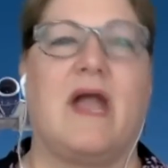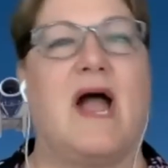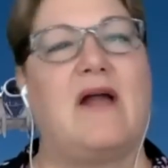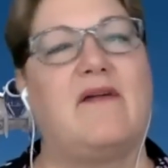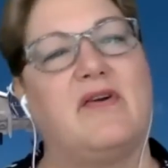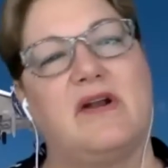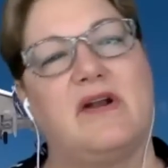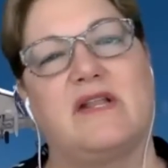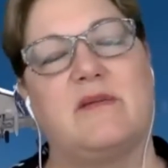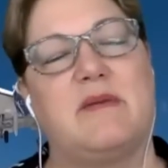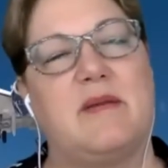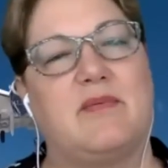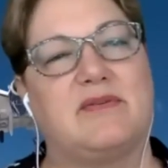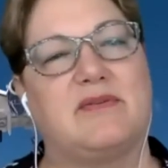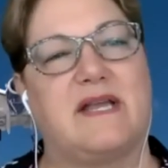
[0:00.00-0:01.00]
I've heard other
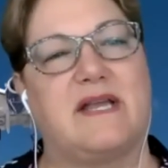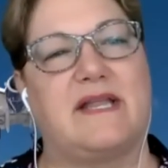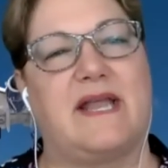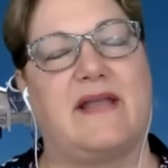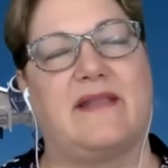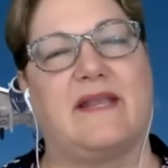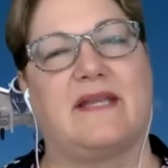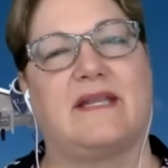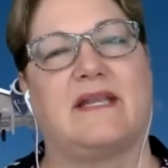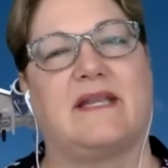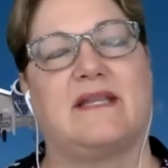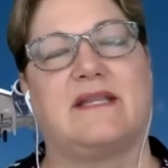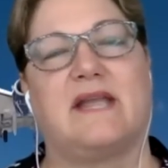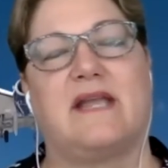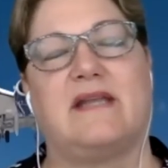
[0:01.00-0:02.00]
people say that, like they,
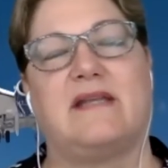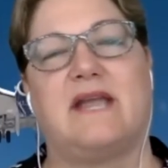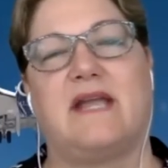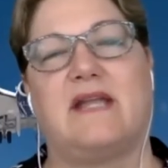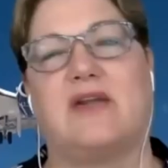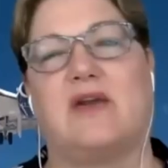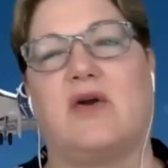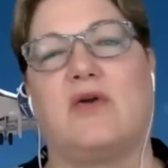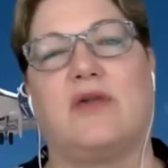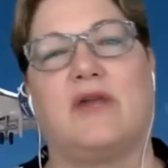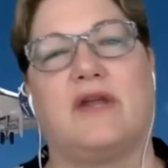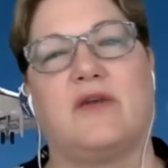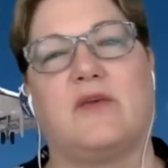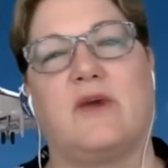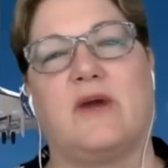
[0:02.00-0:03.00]
they take their old
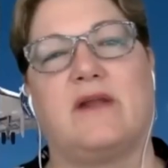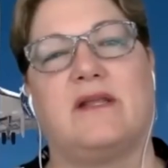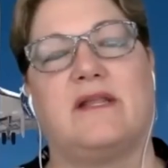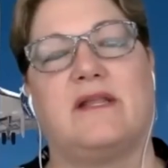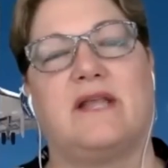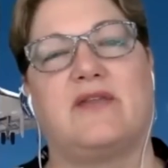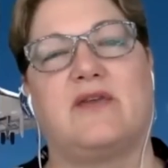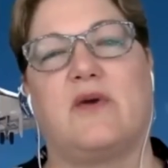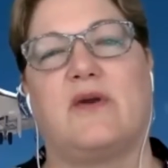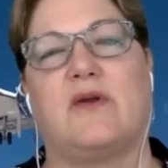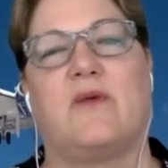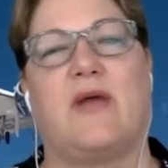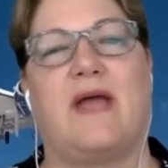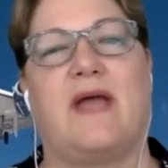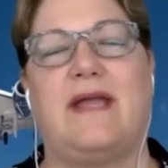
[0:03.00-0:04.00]
underwear and then they throw it
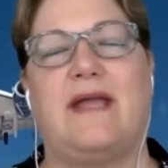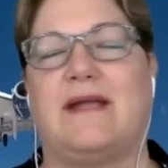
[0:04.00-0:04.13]
away.